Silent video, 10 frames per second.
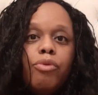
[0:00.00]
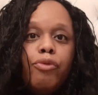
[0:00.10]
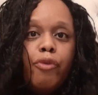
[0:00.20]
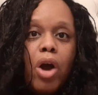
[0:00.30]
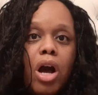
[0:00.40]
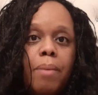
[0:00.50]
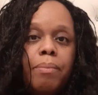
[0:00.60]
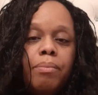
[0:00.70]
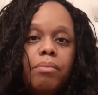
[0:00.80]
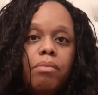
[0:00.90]

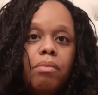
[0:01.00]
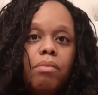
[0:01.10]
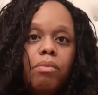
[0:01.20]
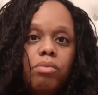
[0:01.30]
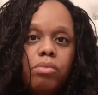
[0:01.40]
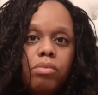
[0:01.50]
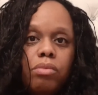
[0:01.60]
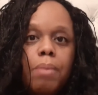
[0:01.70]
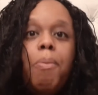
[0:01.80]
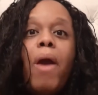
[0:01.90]
from
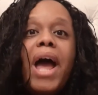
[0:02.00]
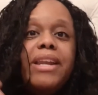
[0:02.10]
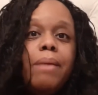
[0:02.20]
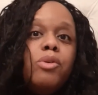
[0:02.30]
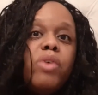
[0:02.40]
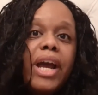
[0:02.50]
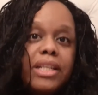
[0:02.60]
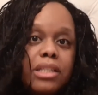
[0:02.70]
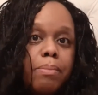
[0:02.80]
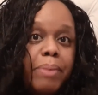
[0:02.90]
the brand I'm
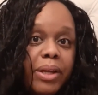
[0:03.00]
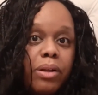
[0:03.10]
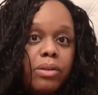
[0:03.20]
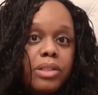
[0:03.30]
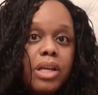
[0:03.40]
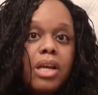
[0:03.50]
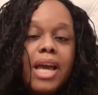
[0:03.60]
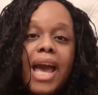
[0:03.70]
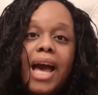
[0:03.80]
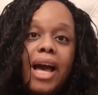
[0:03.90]
trying to build.
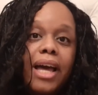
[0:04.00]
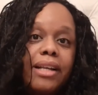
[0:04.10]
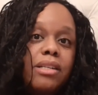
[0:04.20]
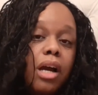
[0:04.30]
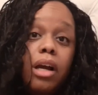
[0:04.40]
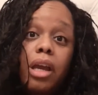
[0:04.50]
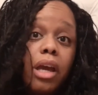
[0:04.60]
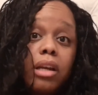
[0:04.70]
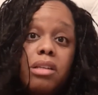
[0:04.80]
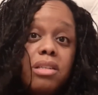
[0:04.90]
And
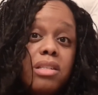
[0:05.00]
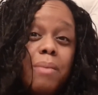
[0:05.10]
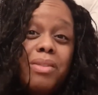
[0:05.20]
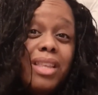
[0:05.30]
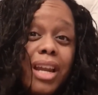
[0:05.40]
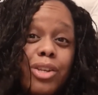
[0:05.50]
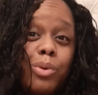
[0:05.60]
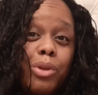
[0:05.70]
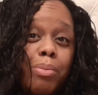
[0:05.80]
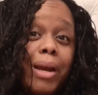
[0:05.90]
again, this is something that I do
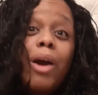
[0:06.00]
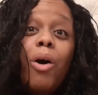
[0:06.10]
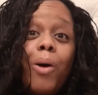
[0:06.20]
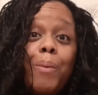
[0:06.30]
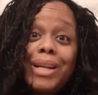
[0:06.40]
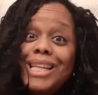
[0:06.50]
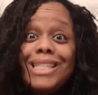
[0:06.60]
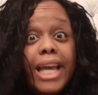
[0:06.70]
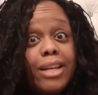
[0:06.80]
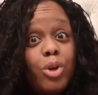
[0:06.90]
with my home, and this
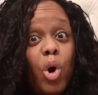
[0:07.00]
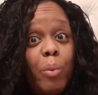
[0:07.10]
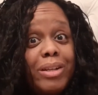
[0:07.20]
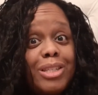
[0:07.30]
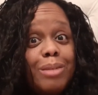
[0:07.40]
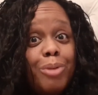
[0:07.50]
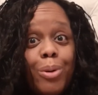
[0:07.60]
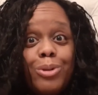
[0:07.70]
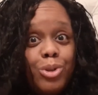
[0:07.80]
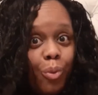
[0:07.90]
is Home with
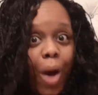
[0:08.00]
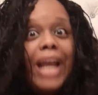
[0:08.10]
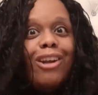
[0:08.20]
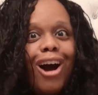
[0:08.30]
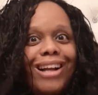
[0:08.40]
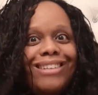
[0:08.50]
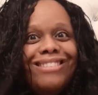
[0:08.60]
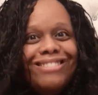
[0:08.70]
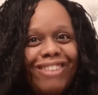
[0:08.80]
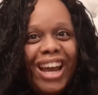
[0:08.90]
Simone, so why not,
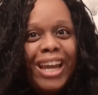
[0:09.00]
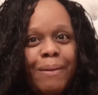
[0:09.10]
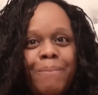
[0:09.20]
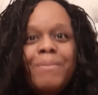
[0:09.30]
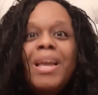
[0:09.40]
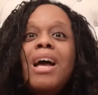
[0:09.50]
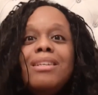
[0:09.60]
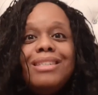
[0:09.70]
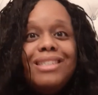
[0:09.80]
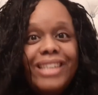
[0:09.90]
right?
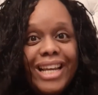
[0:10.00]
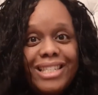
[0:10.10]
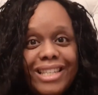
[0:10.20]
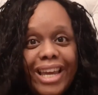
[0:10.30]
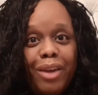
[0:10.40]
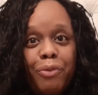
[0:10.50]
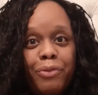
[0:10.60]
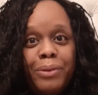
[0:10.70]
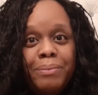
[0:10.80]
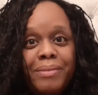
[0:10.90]
Stay safe.
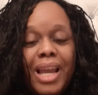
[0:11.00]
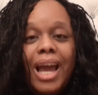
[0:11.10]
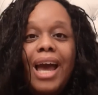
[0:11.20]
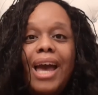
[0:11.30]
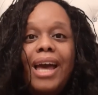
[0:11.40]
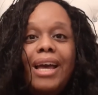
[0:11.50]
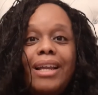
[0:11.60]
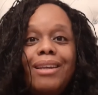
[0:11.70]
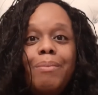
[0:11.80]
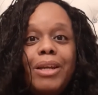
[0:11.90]

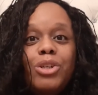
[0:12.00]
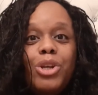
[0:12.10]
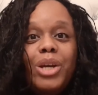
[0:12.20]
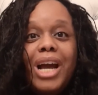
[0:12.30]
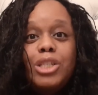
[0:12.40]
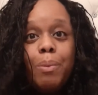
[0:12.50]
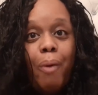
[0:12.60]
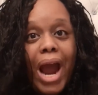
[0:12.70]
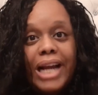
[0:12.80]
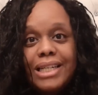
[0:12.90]
And make sure you guys are
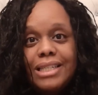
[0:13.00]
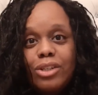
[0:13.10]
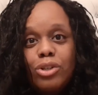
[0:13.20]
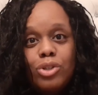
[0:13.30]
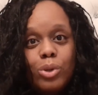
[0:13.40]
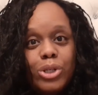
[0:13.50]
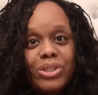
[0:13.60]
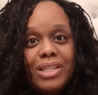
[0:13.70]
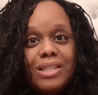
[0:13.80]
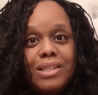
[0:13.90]
practicing your social
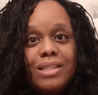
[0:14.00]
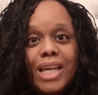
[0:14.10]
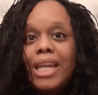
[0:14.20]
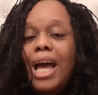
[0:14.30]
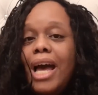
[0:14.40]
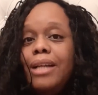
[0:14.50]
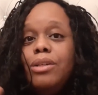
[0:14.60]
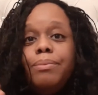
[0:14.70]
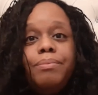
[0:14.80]
distancing and